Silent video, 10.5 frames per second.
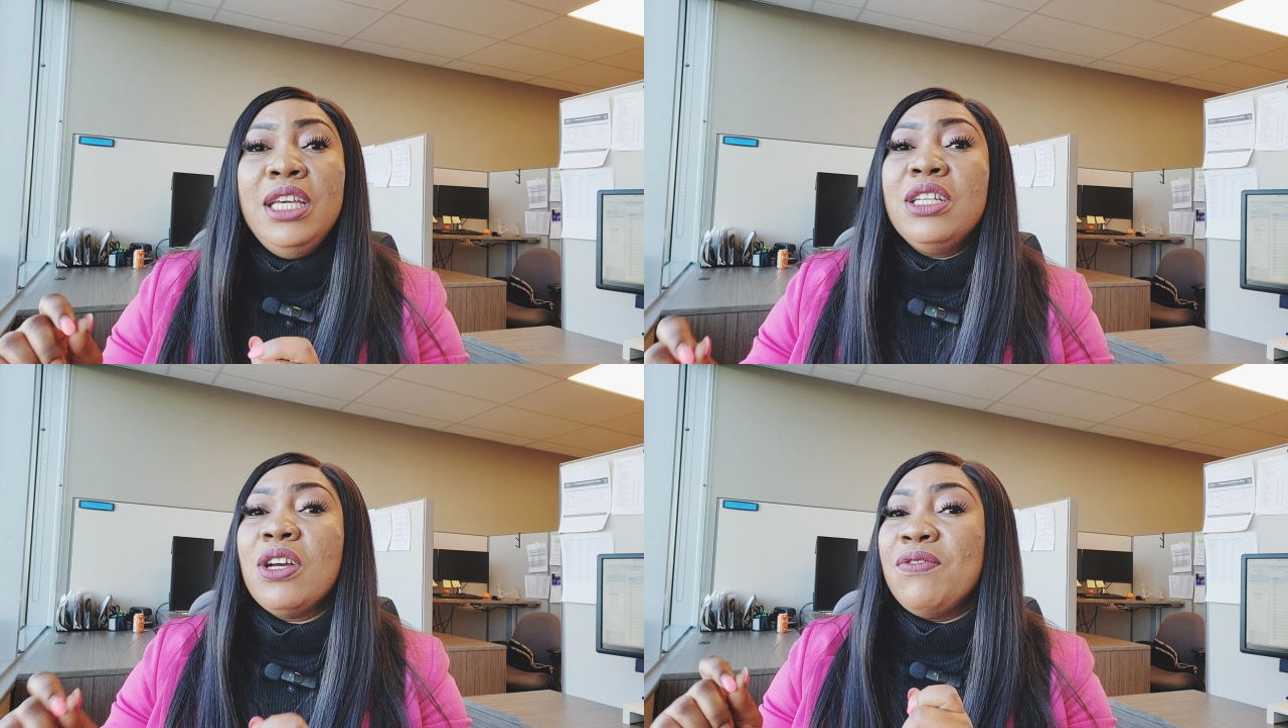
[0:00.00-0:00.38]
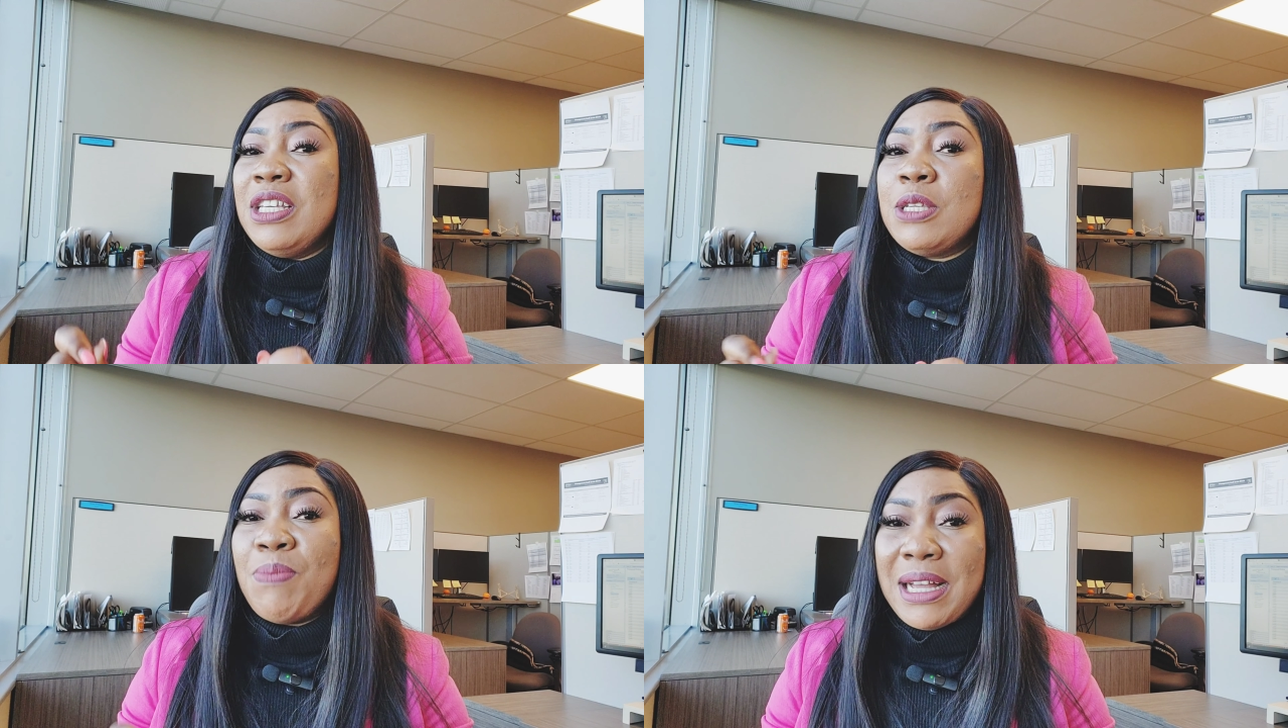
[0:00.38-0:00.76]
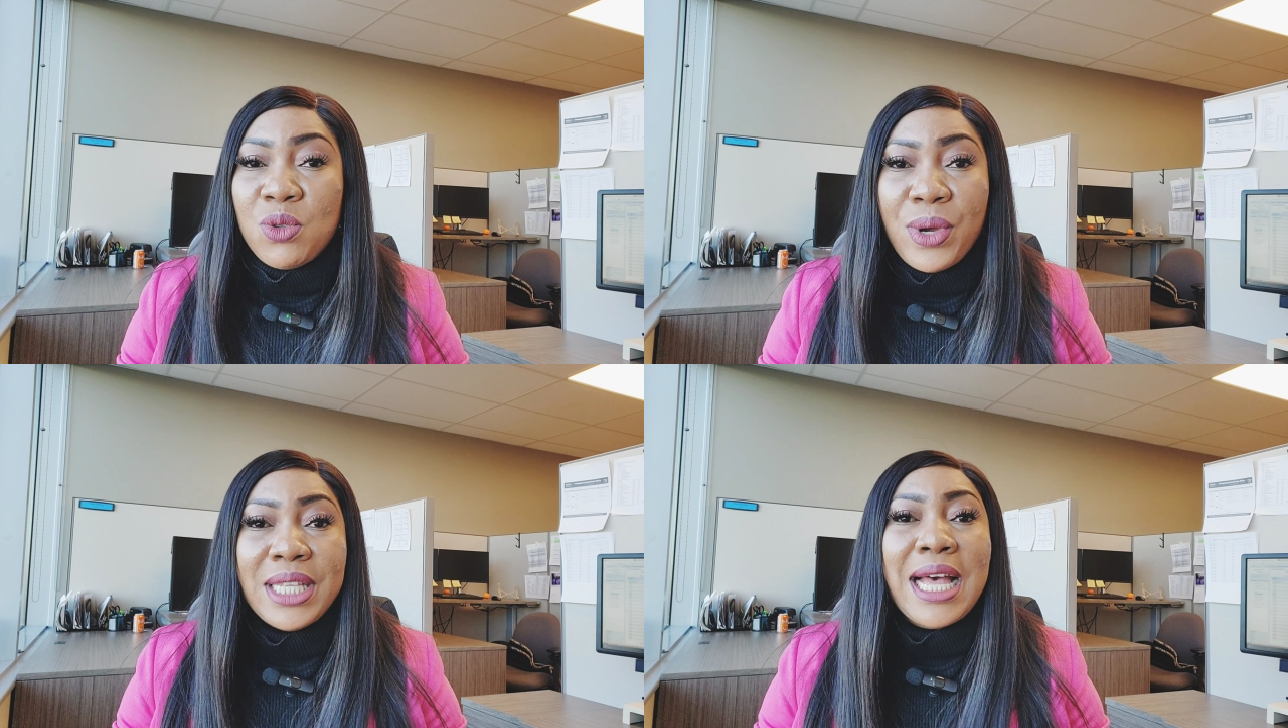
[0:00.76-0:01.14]
Each of these
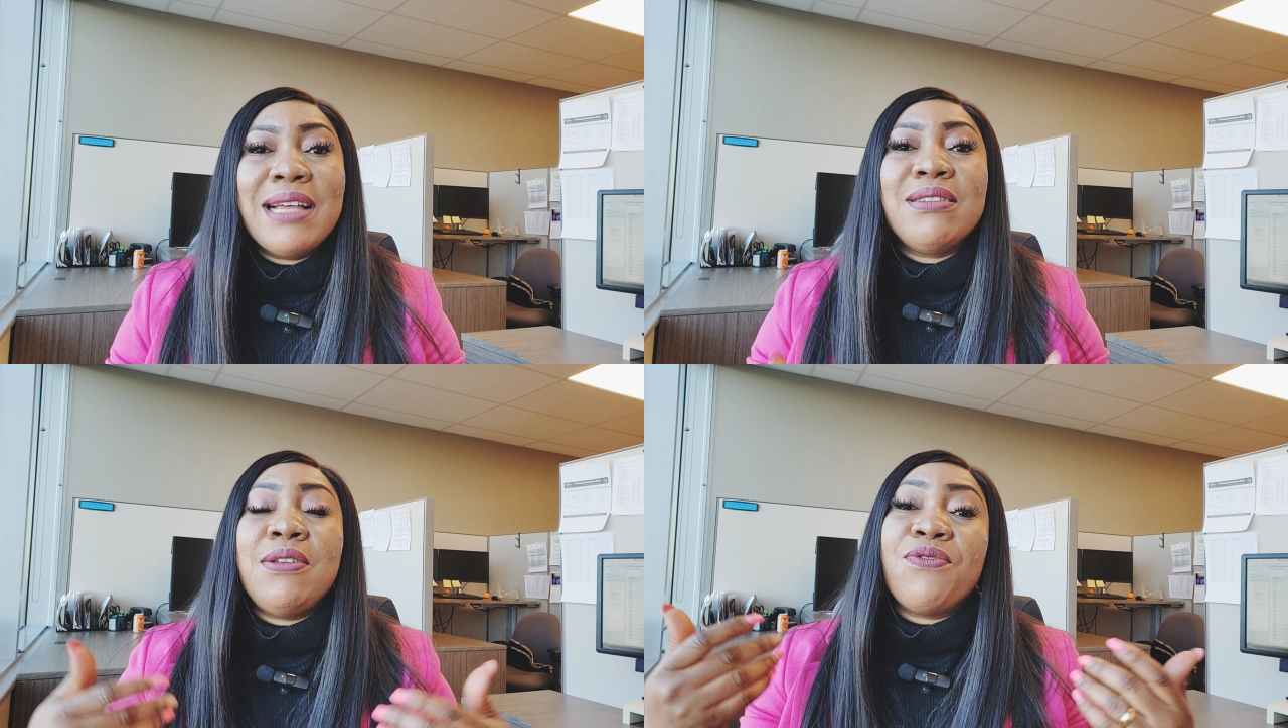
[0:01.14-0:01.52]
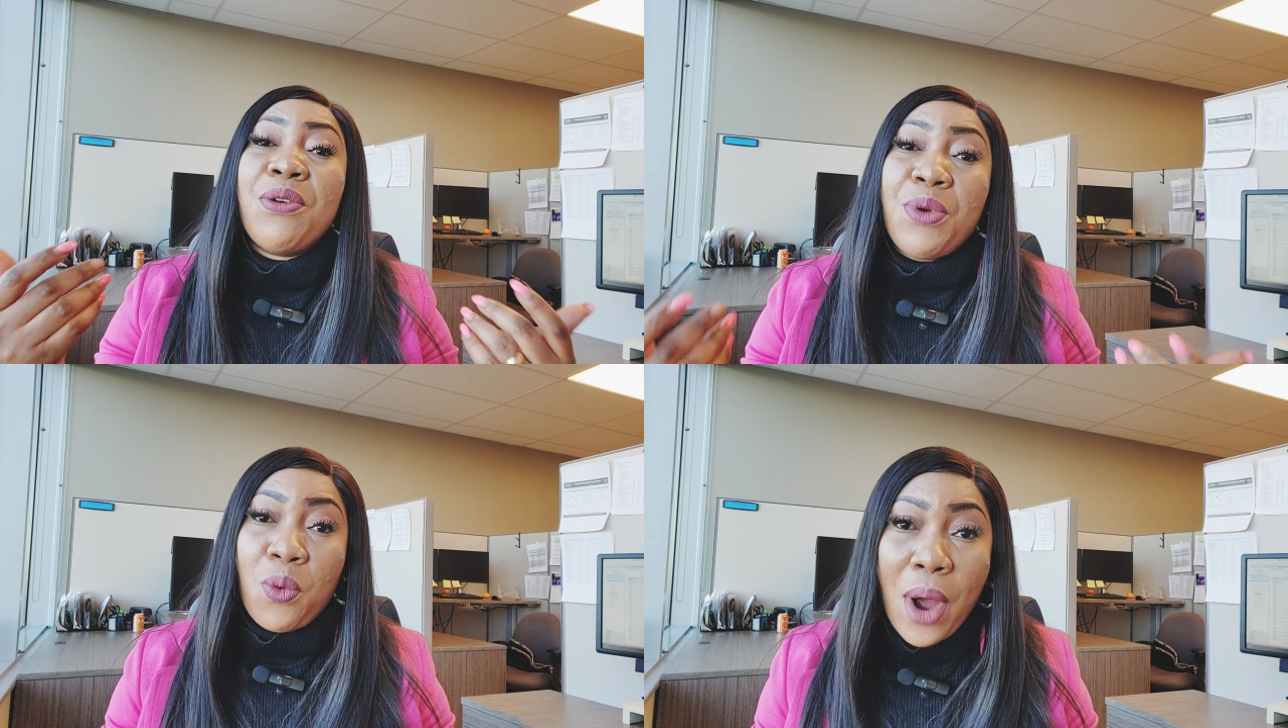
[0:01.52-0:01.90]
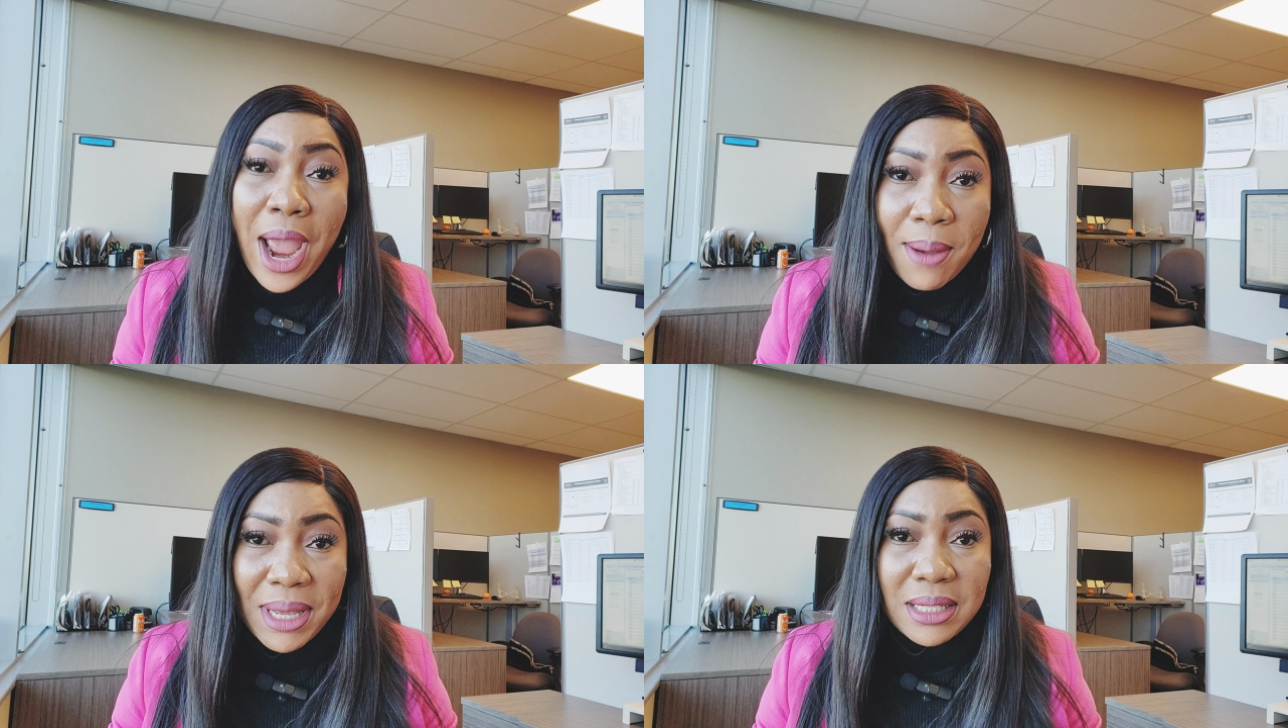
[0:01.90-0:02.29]
pathways has different
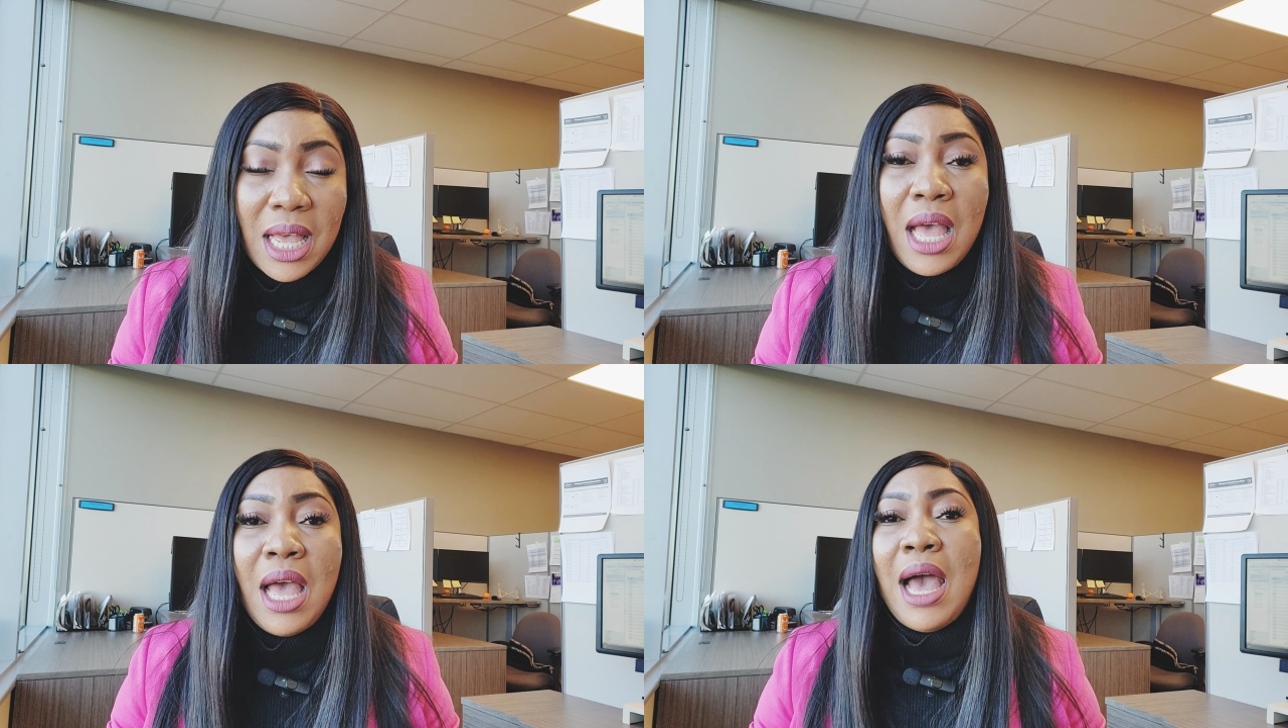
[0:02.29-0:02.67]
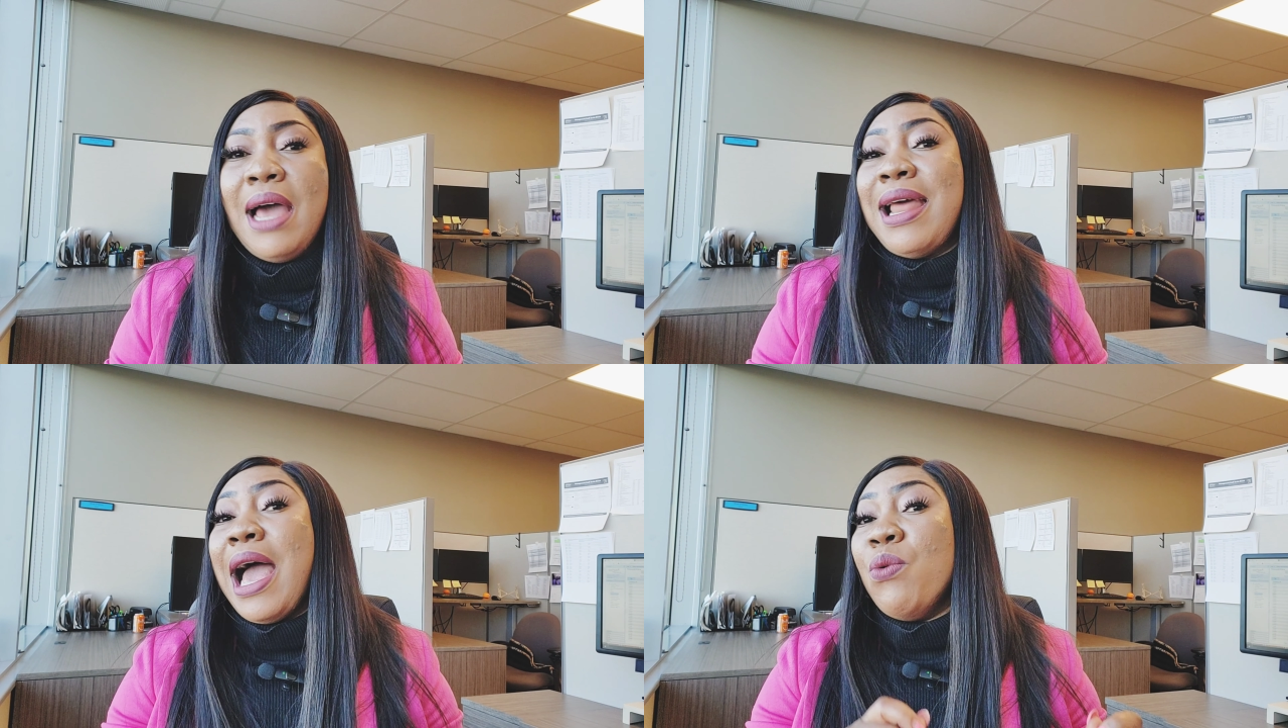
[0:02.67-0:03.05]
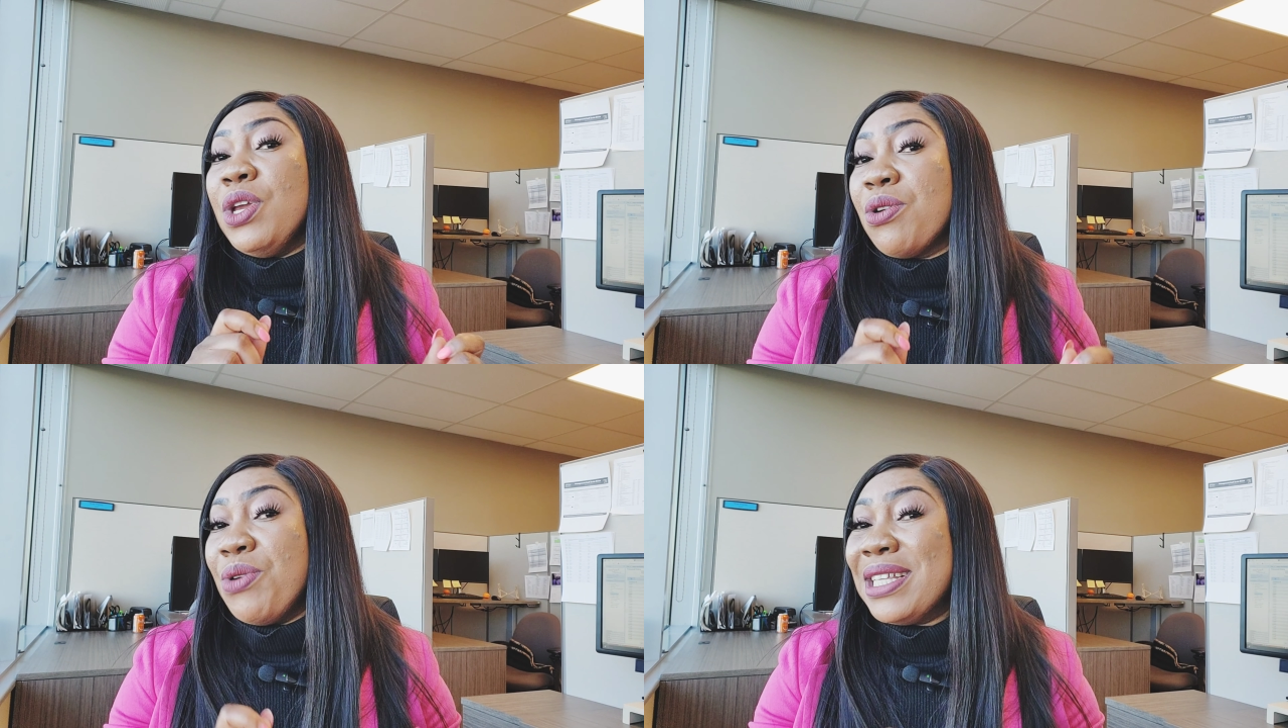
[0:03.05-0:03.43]
requirements and I
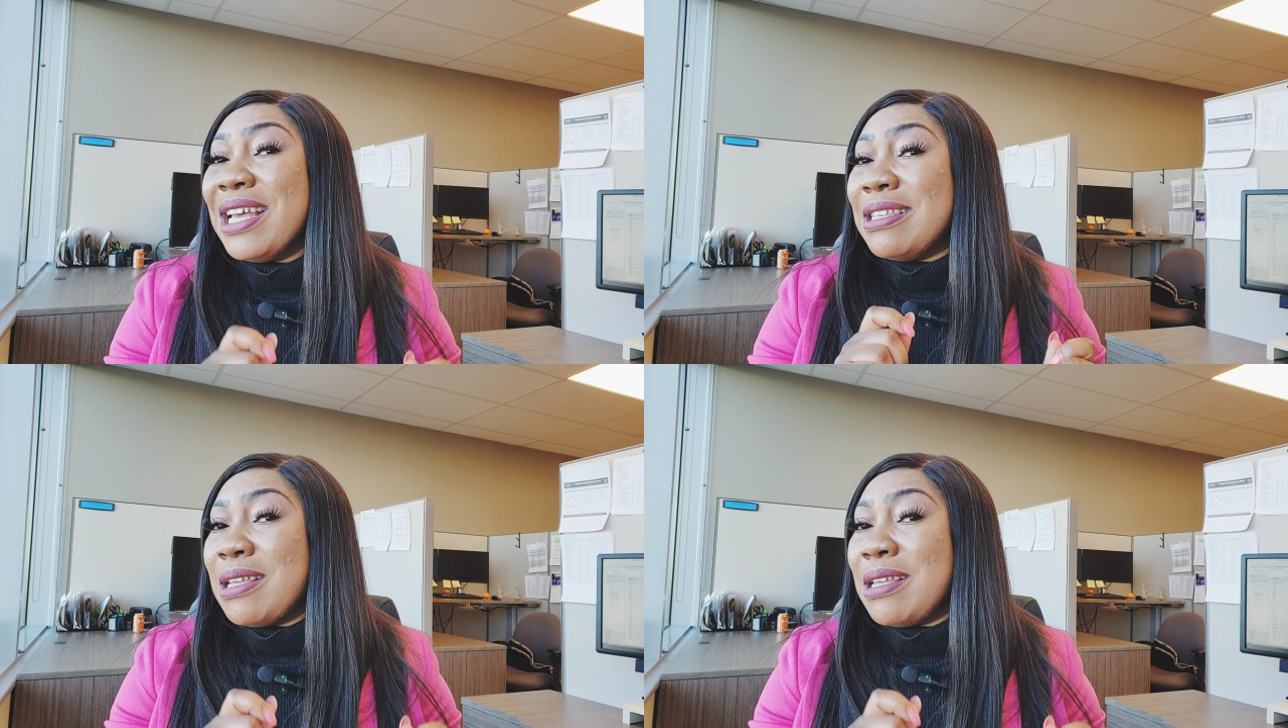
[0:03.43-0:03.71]
will create a